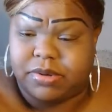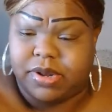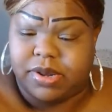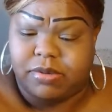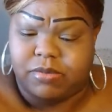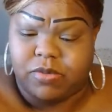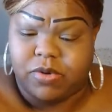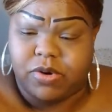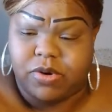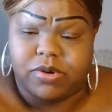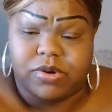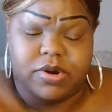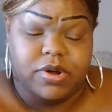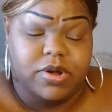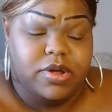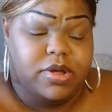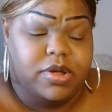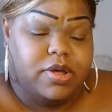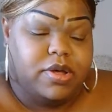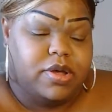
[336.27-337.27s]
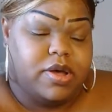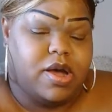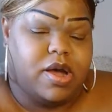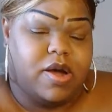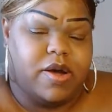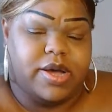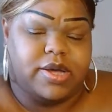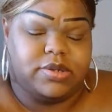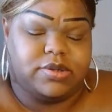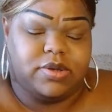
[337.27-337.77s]
It didn't work. All
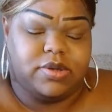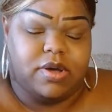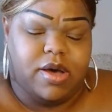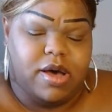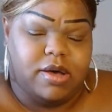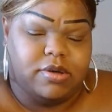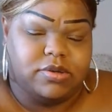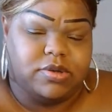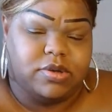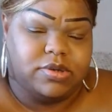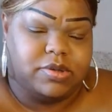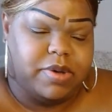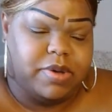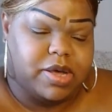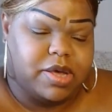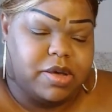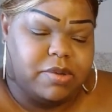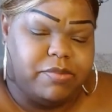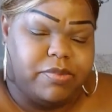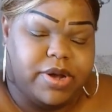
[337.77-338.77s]
right. So also somebody can